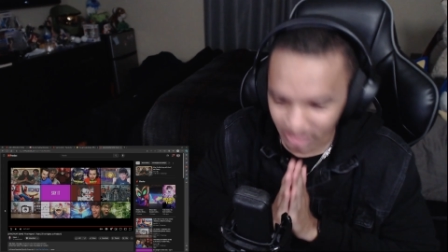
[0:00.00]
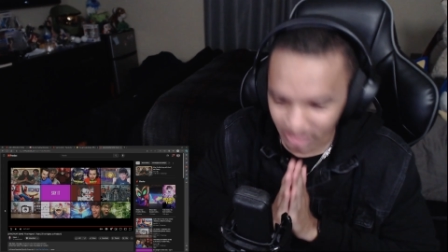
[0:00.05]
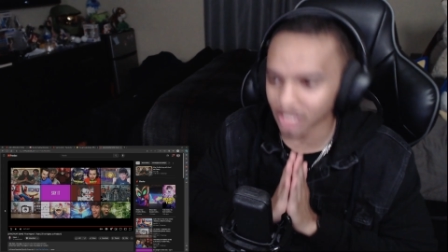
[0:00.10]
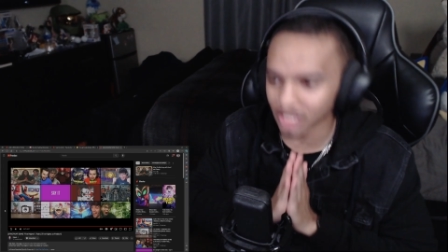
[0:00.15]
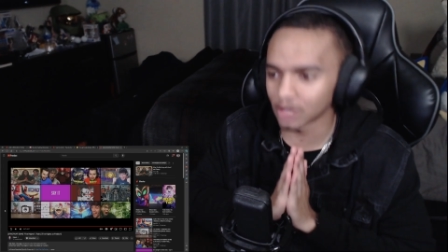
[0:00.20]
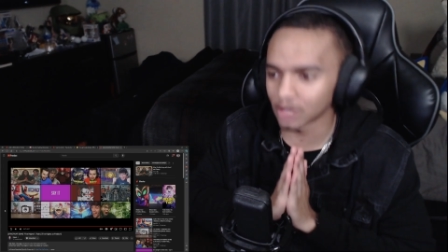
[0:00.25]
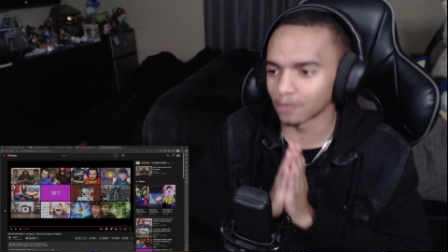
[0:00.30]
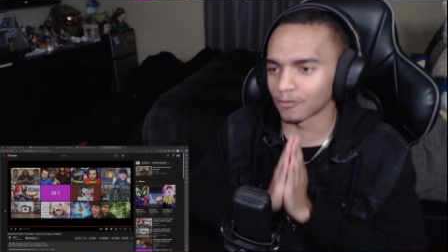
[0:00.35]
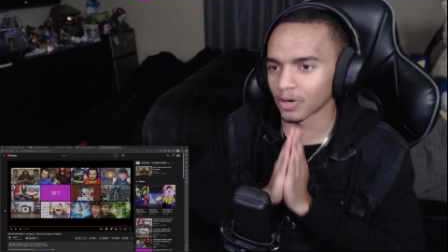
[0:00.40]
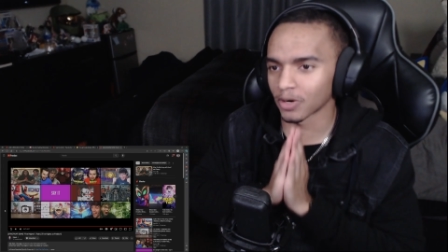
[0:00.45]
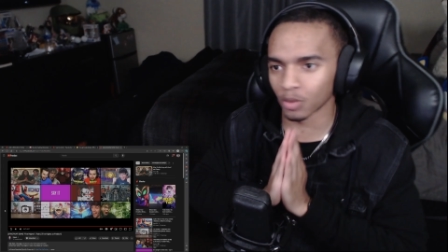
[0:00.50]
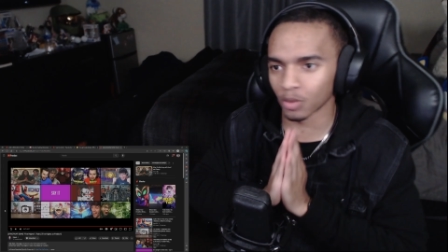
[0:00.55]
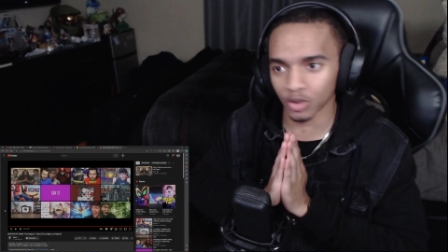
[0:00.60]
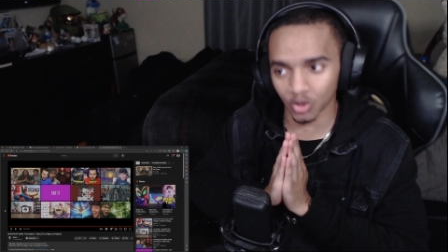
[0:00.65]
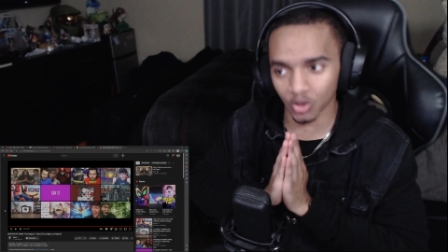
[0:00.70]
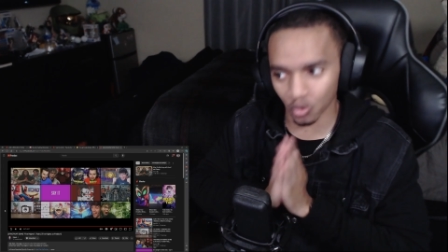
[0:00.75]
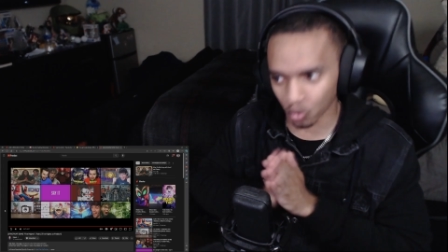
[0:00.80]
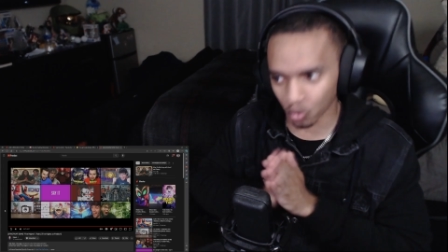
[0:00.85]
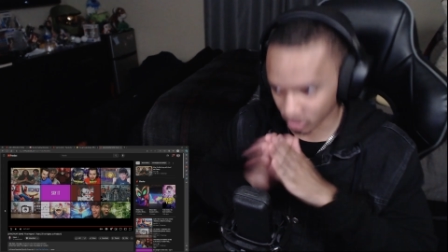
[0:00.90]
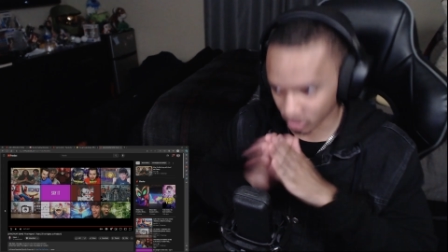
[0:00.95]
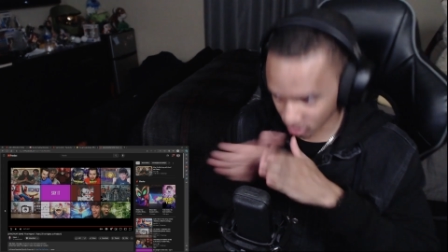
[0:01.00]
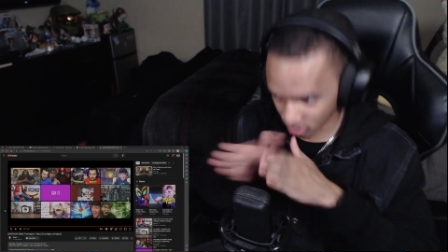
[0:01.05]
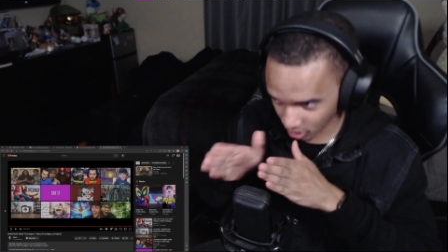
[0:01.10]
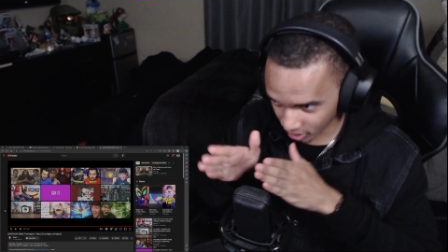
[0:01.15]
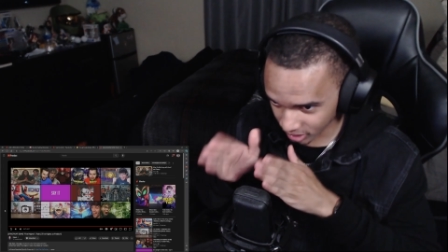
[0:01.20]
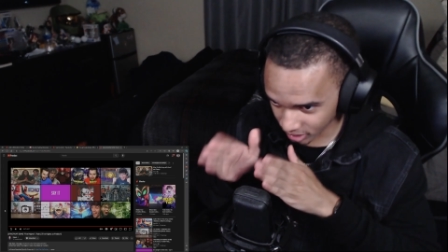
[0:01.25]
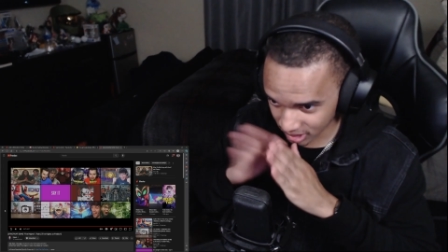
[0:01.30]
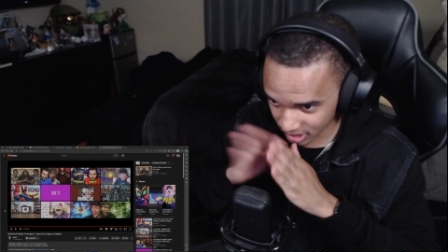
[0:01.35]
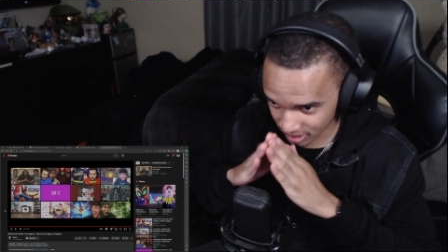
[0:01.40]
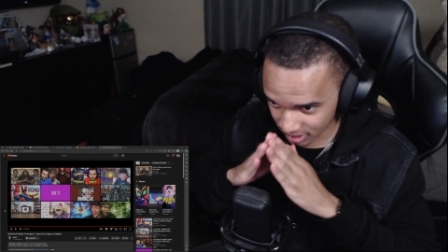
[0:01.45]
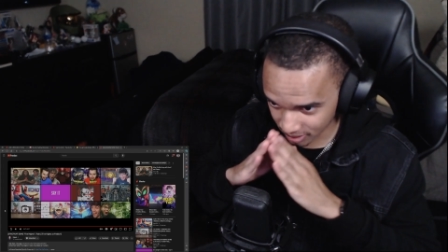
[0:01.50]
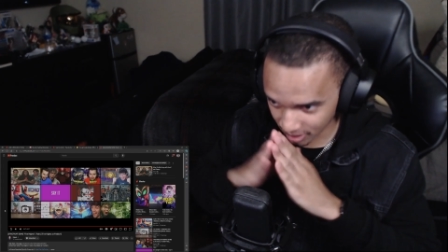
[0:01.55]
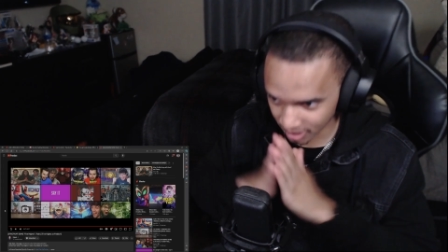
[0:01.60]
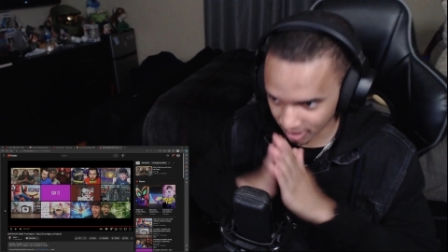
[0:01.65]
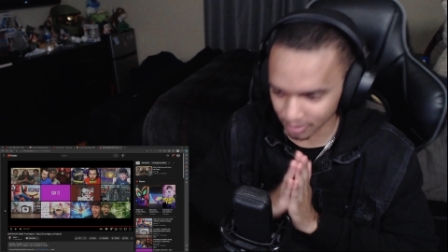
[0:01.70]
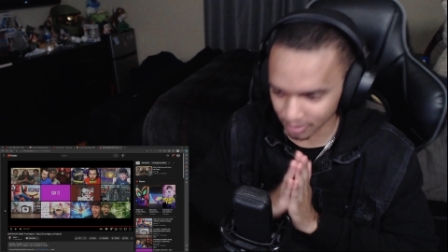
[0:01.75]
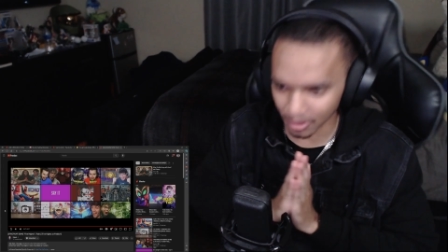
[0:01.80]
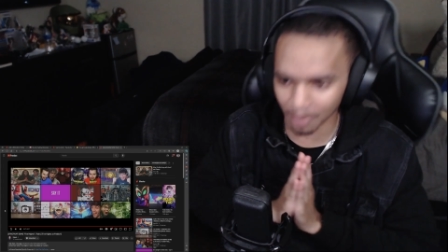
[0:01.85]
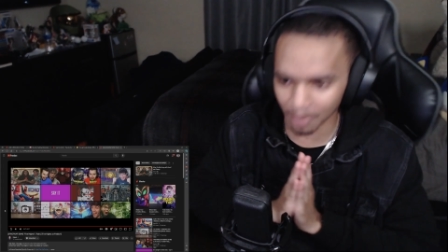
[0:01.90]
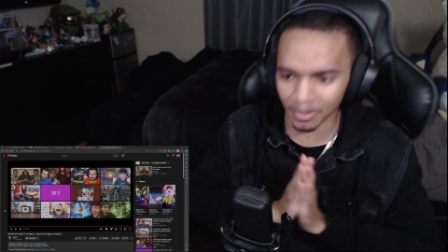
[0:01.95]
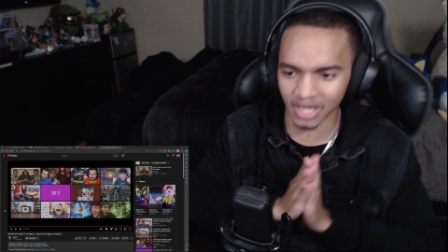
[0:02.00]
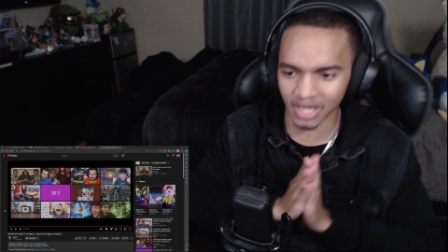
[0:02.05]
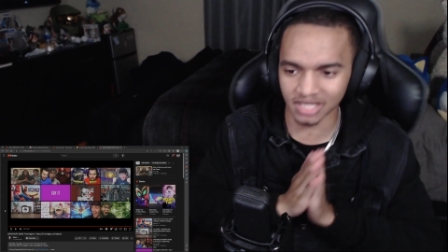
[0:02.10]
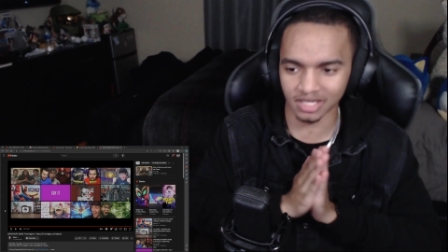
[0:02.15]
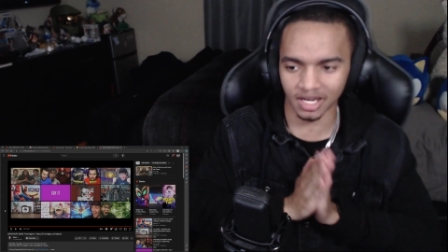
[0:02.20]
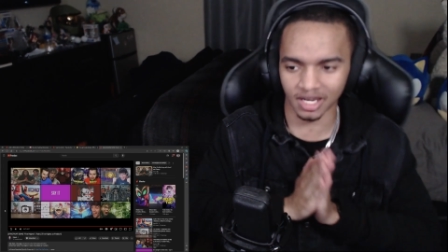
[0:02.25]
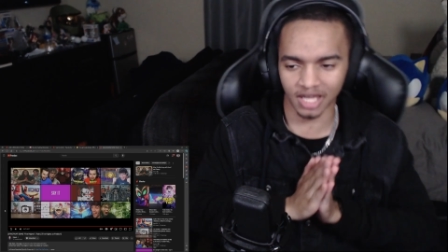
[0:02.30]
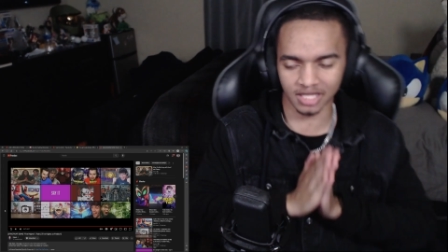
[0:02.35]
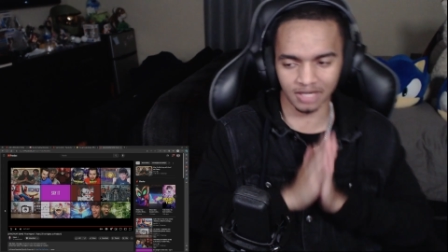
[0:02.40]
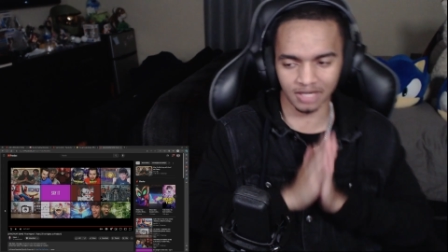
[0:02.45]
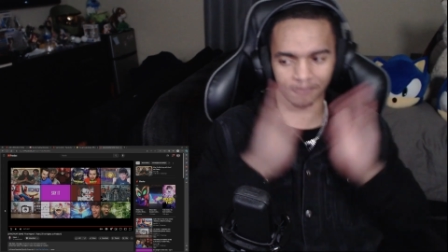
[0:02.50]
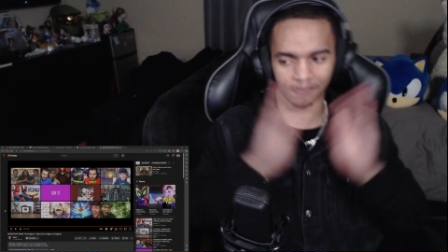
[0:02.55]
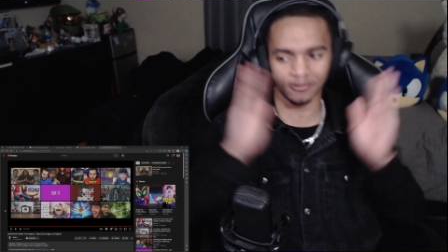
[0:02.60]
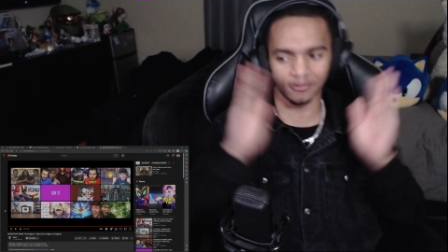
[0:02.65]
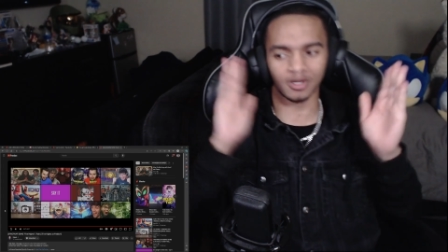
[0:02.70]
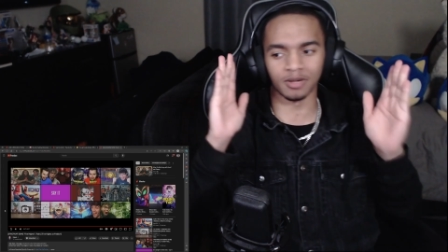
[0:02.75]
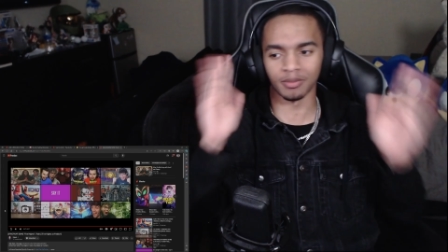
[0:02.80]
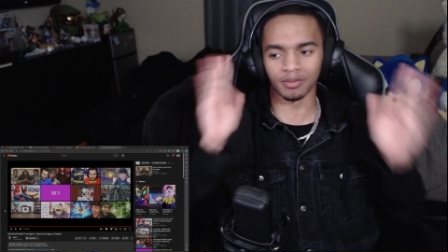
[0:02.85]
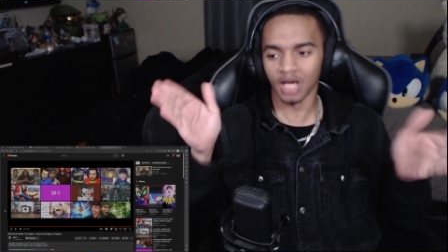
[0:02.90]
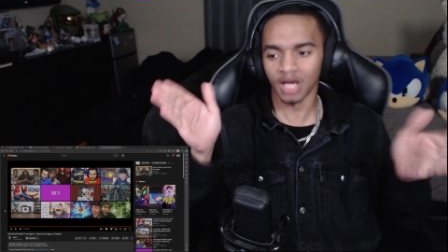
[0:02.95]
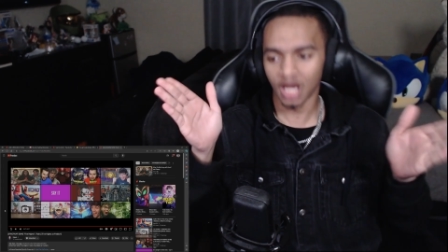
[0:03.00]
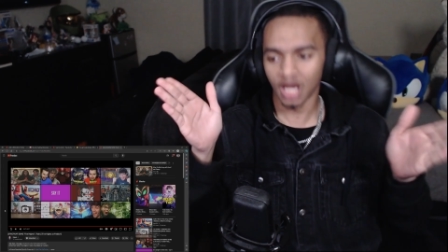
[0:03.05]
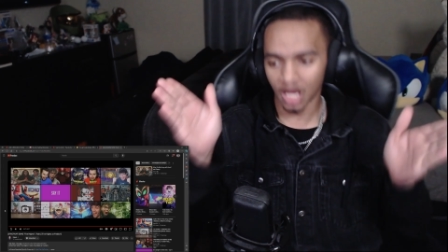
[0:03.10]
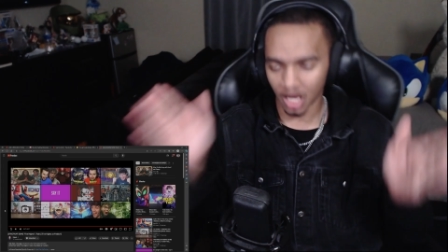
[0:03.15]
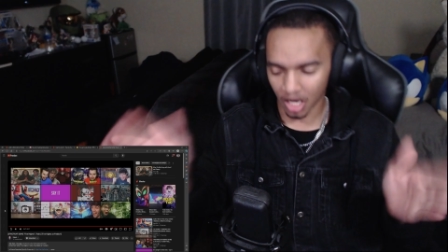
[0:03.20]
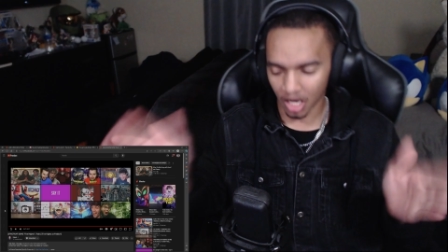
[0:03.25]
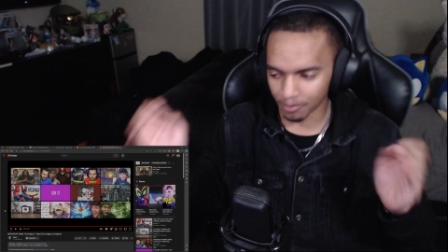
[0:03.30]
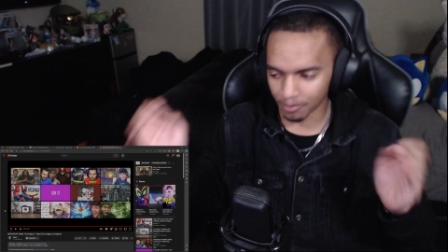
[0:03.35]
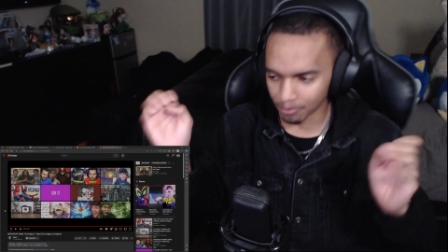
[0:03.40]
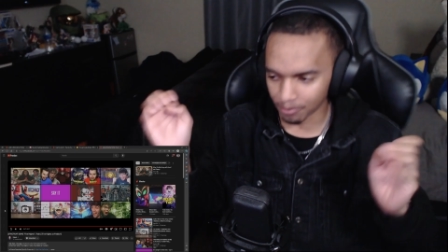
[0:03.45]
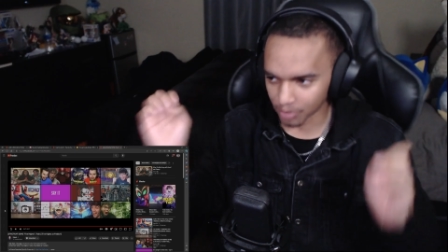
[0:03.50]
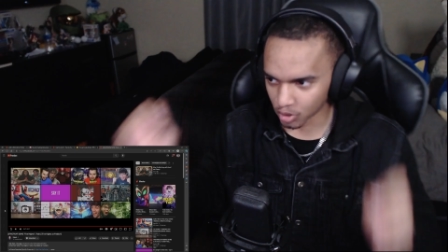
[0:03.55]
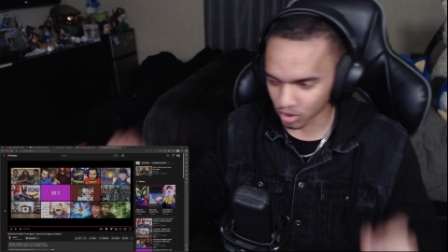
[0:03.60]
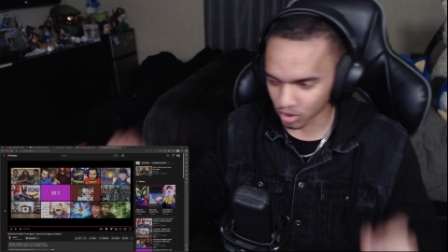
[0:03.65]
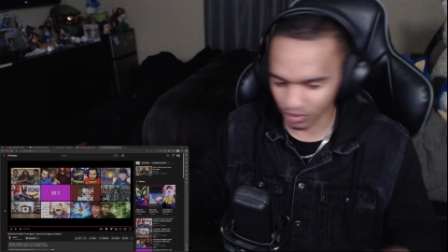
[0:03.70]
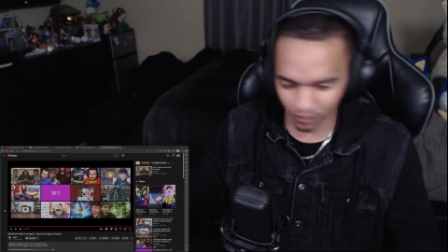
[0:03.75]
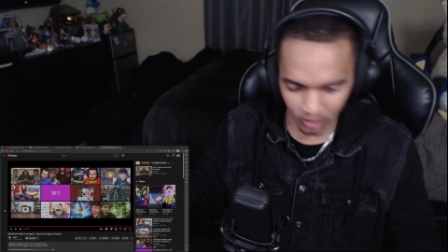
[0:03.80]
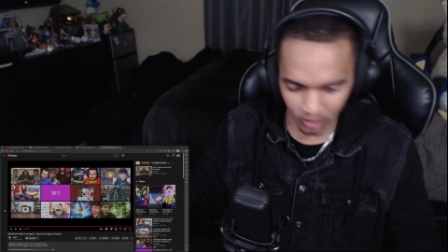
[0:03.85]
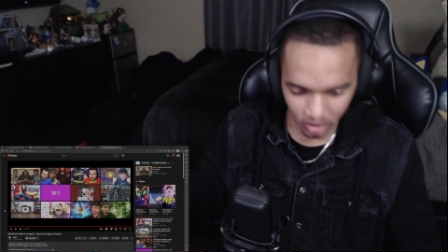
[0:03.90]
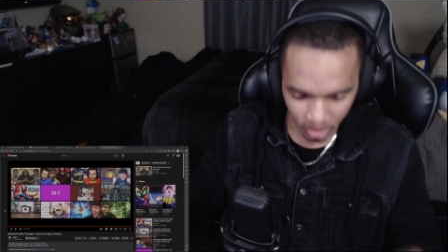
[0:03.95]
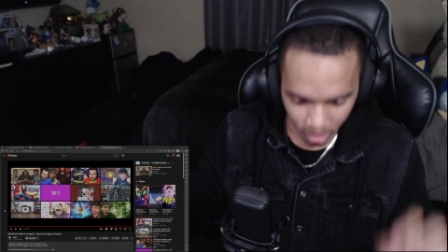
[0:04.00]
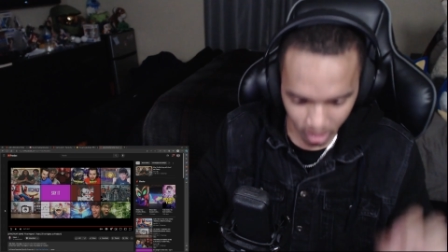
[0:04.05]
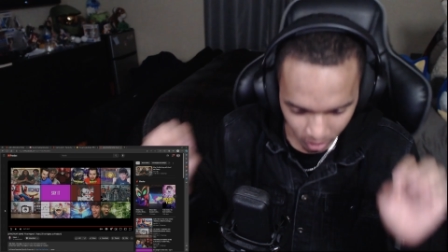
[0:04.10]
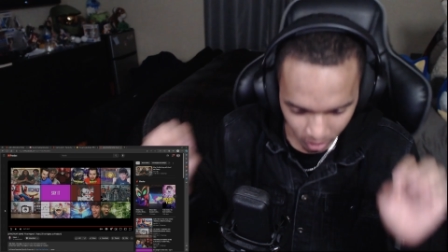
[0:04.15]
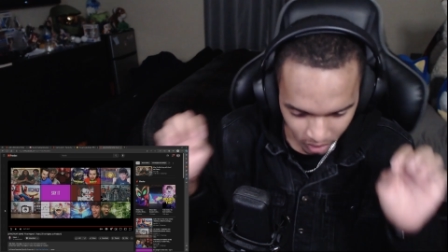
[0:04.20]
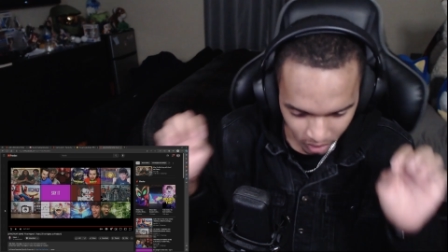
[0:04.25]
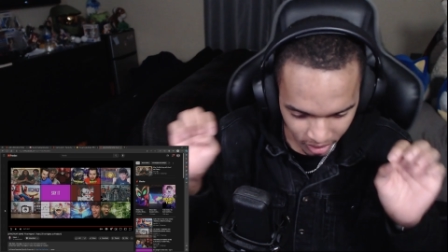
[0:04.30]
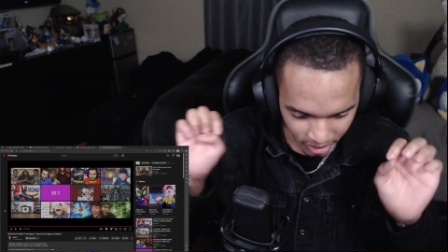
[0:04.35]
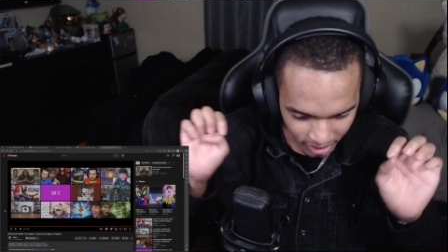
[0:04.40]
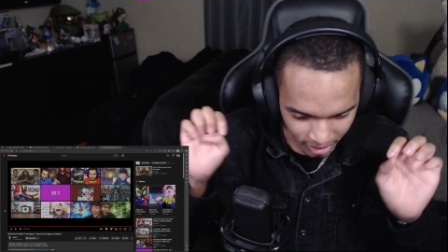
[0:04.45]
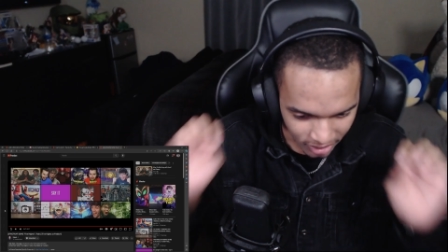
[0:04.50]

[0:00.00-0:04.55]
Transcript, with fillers: Thank you for everyone who worked on this uh, amazing SFM music video.